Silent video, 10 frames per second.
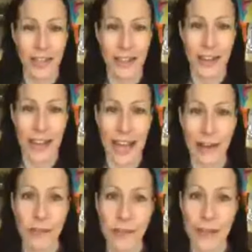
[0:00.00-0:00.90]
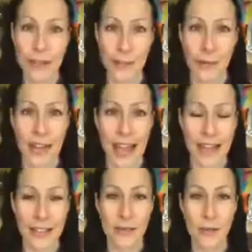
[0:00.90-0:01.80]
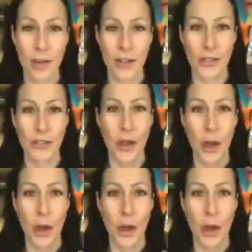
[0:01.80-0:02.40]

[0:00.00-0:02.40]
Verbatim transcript: that I had with my husband when I asked him the question,